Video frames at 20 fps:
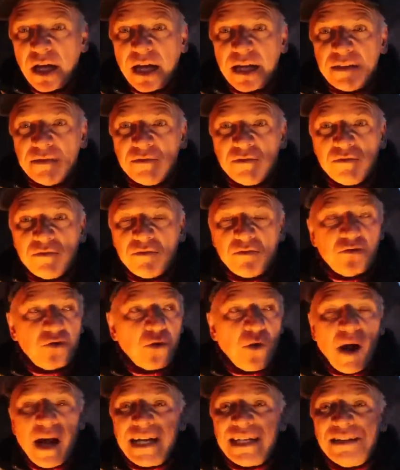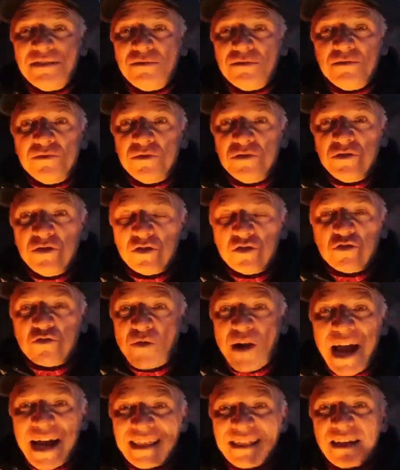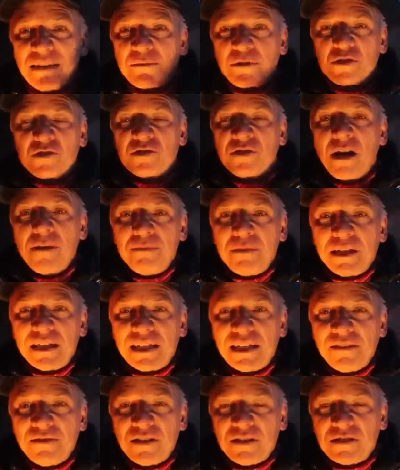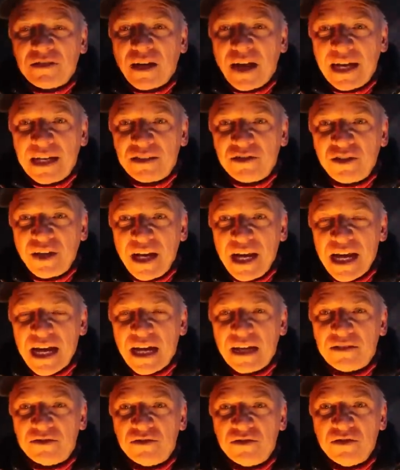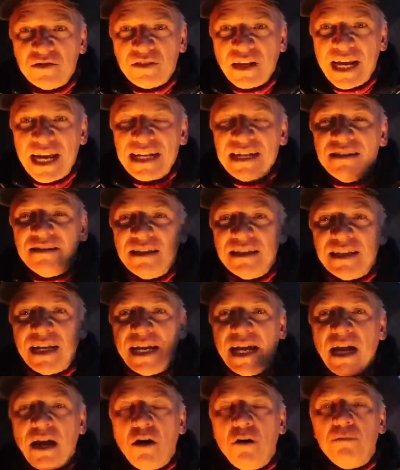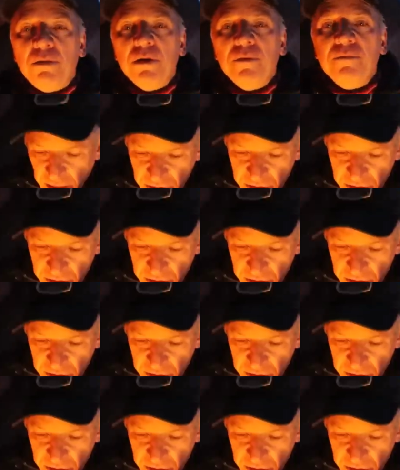and try to distract them or something to give this guy a chance, just anything to help.